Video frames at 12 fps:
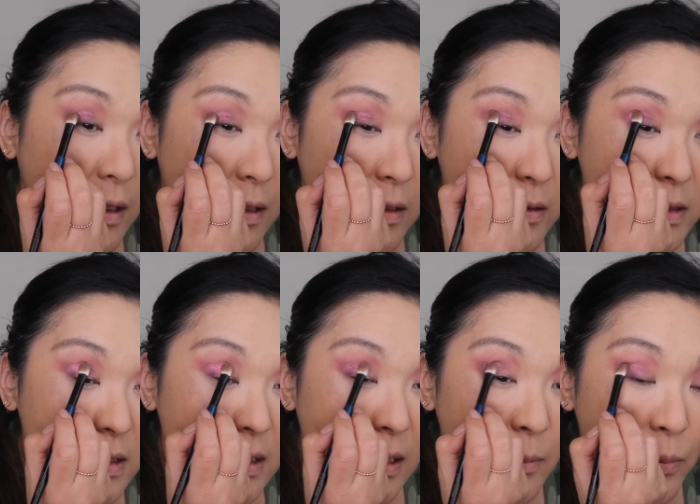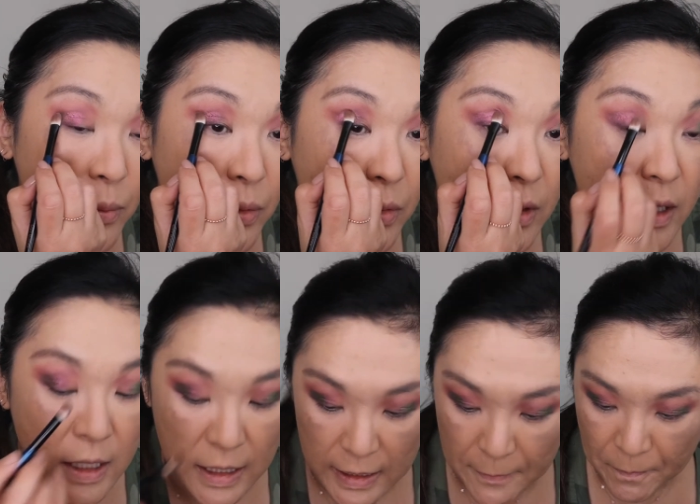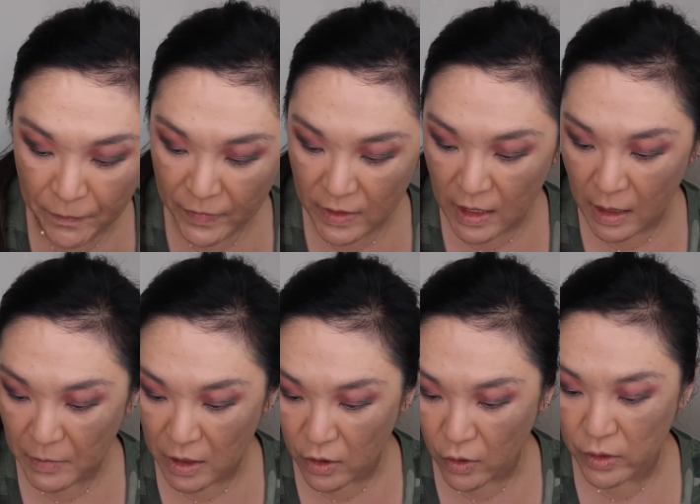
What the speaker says: oh, isn't that pretty? Then I'm gonna go